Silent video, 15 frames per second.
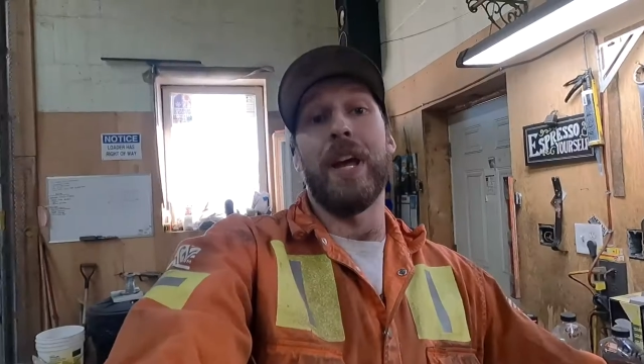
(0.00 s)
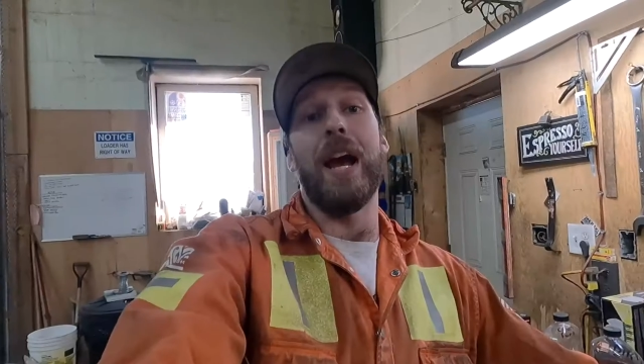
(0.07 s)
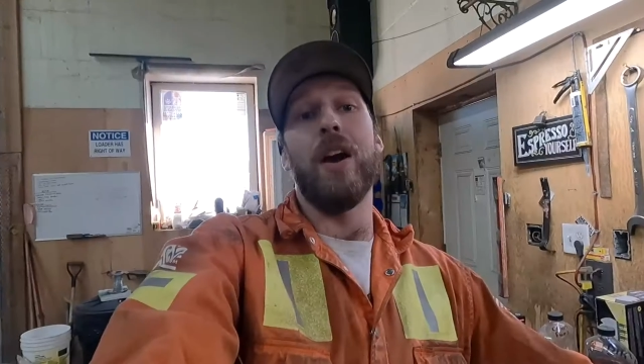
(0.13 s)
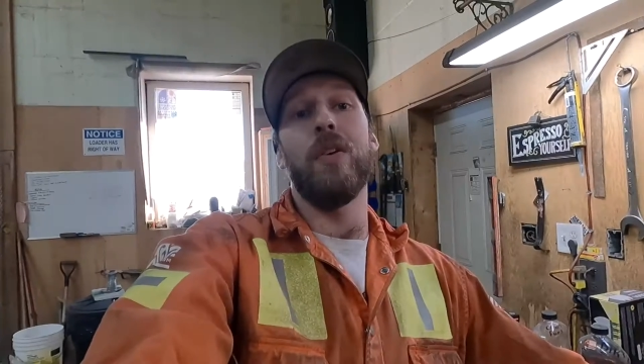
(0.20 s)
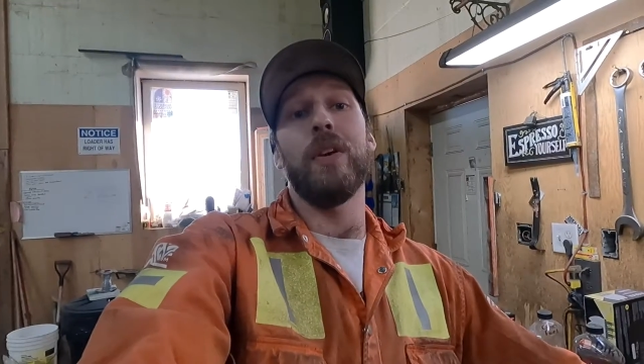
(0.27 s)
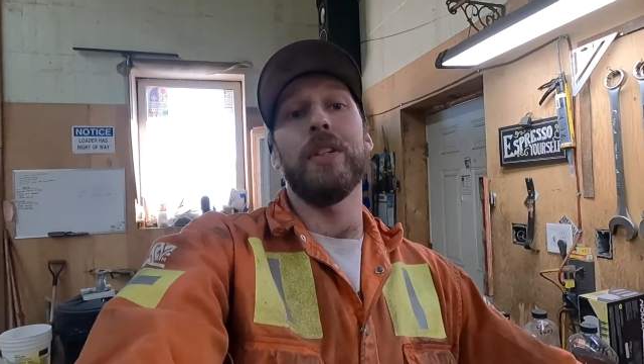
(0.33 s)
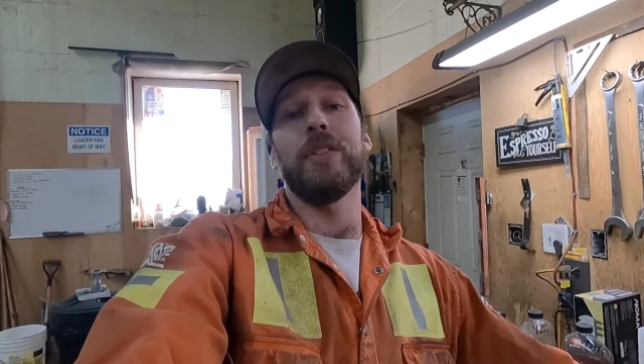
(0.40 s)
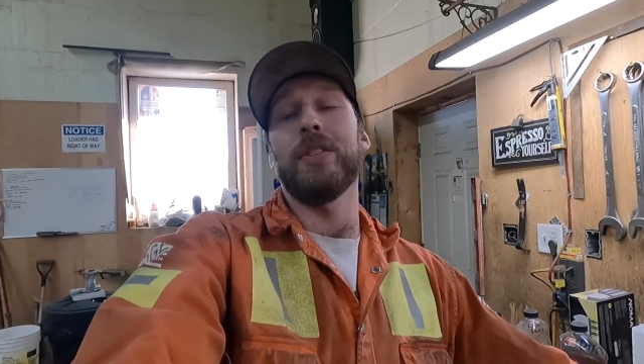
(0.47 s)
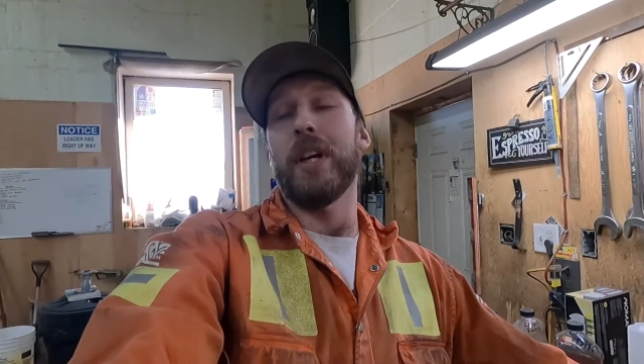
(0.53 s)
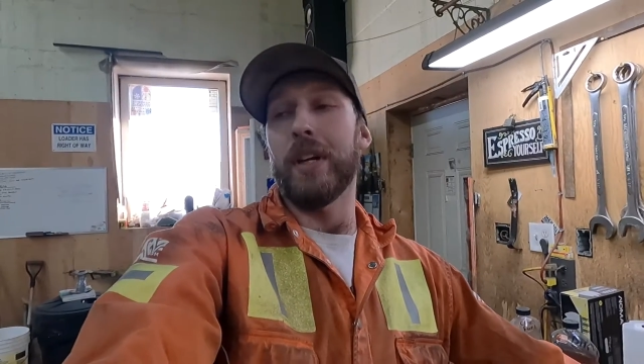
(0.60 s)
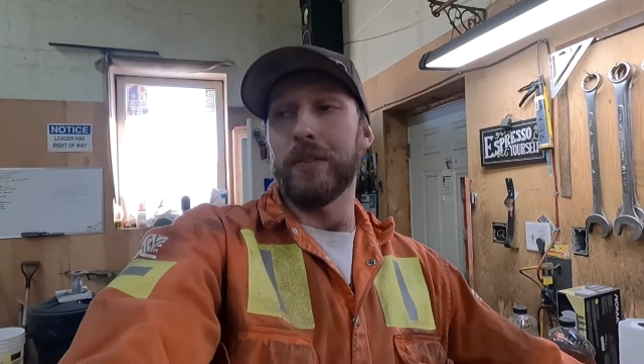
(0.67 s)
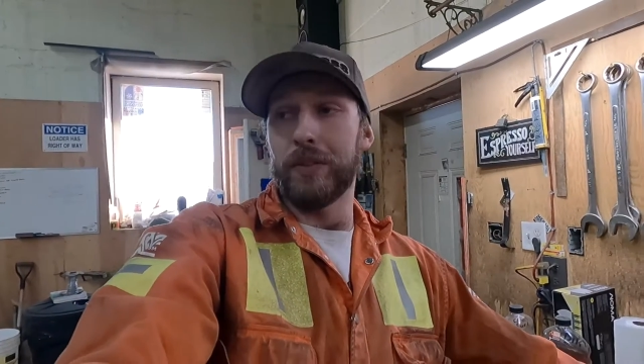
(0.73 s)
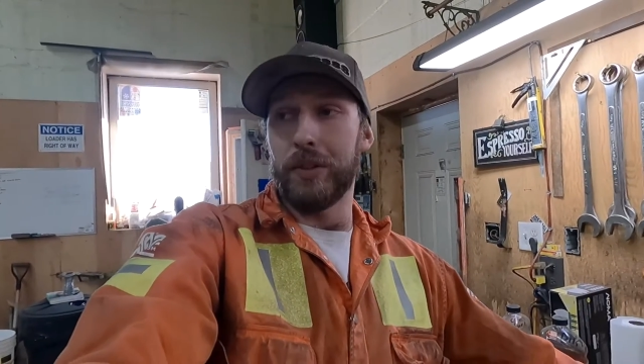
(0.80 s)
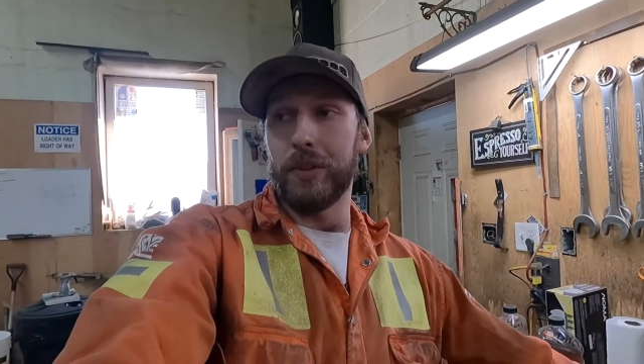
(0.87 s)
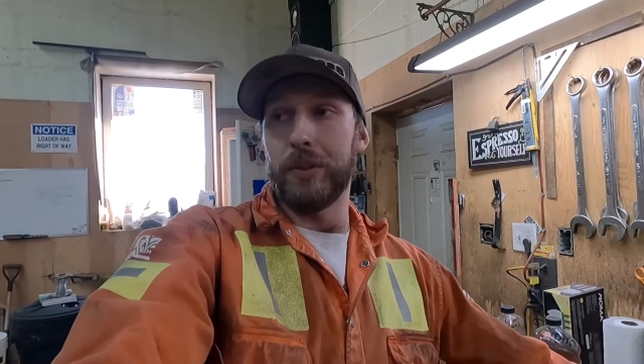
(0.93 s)
Now I just
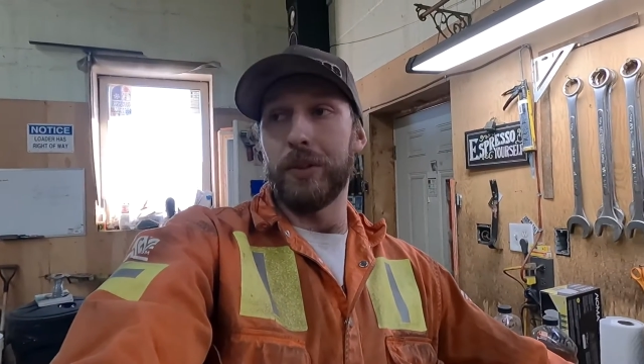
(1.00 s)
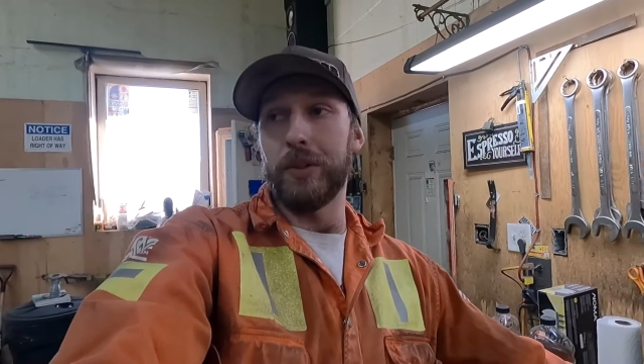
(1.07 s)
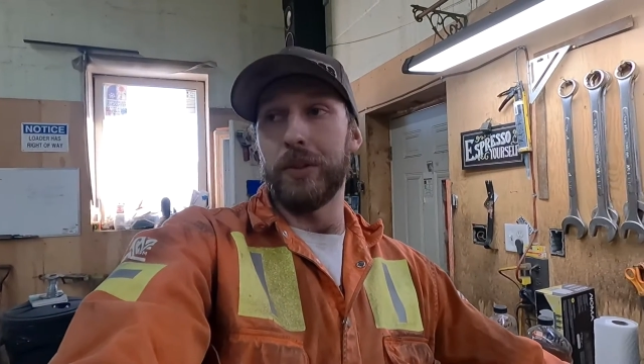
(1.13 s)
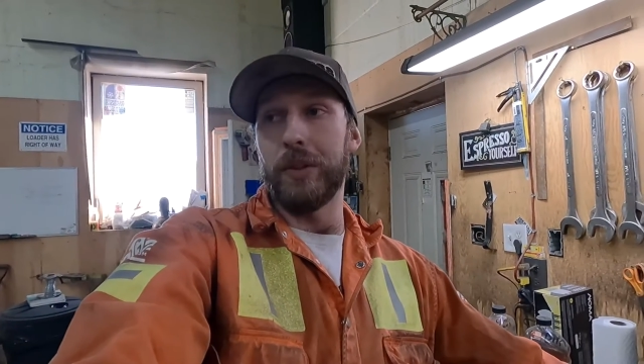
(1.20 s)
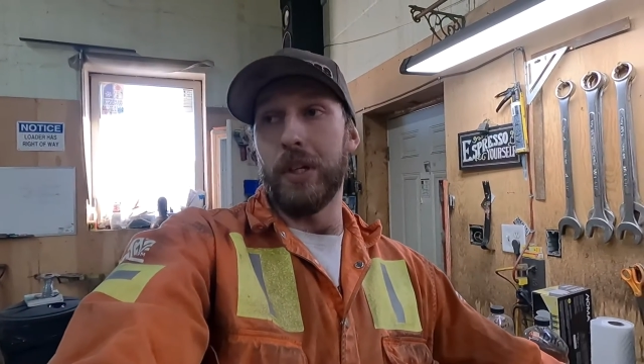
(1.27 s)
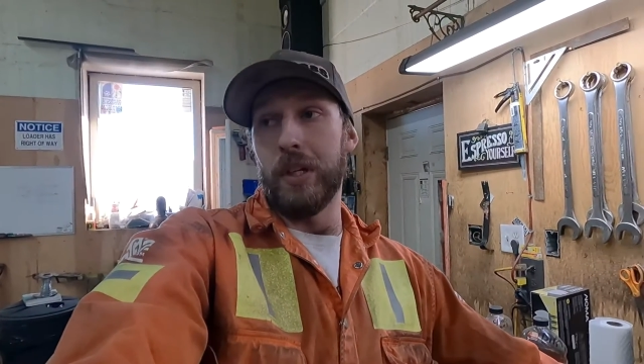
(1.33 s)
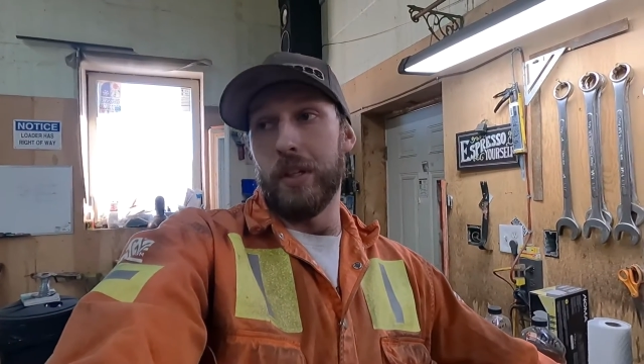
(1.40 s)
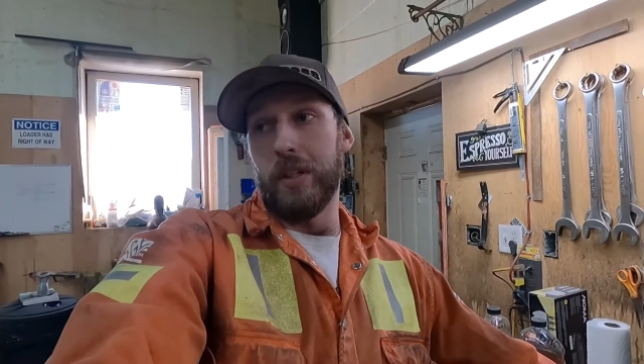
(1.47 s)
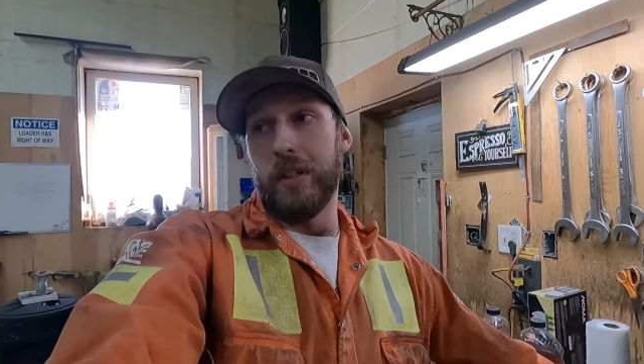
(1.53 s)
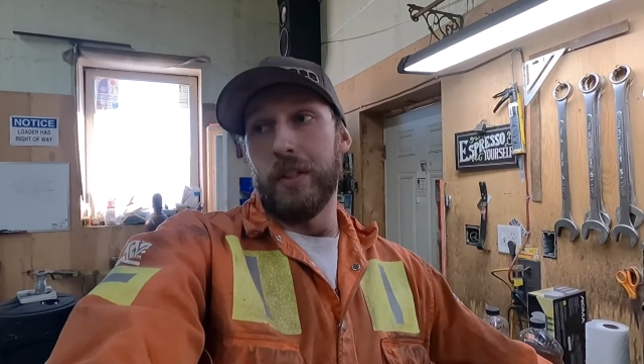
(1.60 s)
have to